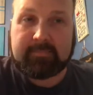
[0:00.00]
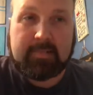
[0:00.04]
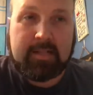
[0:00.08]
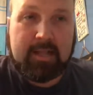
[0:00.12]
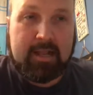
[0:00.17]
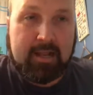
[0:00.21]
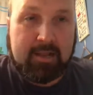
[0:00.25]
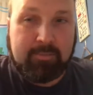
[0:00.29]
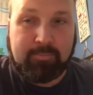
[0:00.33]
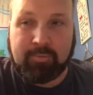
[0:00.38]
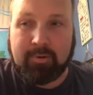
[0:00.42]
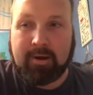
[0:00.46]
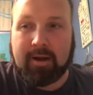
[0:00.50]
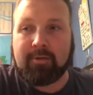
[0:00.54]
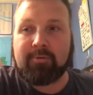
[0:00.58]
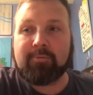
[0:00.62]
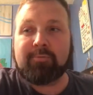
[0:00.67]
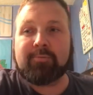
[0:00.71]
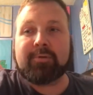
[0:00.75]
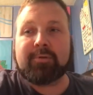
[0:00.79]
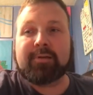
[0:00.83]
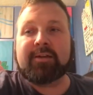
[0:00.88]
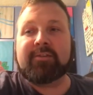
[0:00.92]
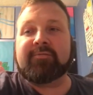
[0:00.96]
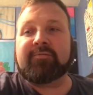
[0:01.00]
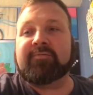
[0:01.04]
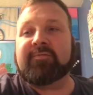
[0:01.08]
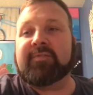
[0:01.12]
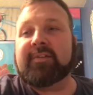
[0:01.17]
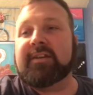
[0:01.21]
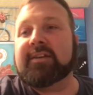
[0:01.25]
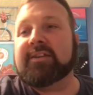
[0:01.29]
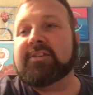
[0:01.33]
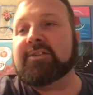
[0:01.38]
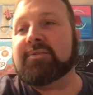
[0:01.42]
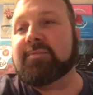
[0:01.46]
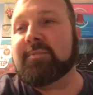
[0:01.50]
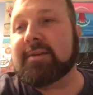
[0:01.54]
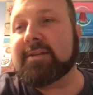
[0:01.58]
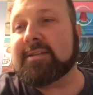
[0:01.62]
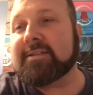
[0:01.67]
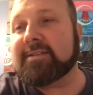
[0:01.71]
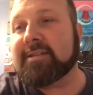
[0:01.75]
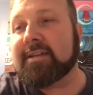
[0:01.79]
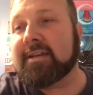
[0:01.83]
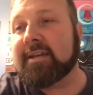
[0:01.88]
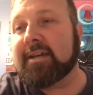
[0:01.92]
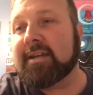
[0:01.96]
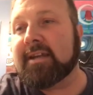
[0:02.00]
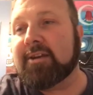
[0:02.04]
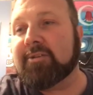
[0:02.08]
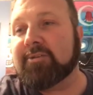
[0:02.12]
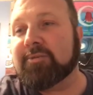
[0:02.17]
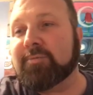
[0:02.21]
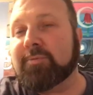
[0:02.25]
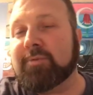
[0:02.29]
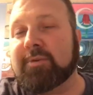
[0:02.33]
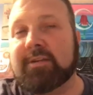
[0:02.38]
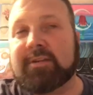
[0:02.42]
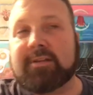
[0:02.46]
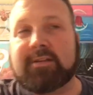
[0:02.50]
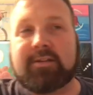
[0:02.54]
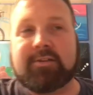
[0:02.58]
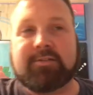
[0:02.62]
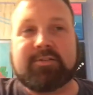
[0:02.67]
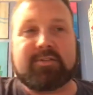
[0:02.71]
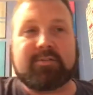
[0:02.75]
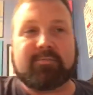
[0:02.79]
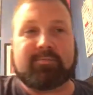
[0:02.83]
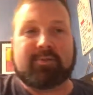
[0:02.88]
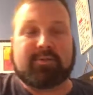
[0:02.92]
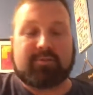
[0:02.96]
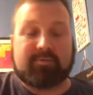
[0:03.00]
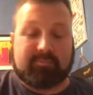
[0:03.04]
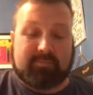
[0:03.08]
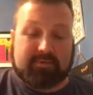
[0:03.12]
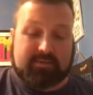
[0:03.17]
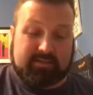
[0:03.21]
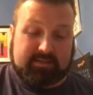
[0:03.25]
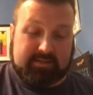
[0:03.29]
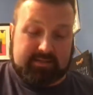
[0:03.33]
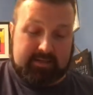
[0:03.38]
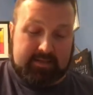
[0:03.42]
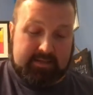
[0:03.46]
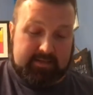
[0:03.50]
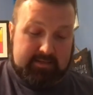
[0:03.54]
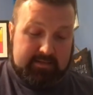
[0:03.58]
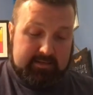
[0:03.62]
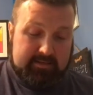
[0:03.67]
I probably have finished my set. I was pretty close to building my set.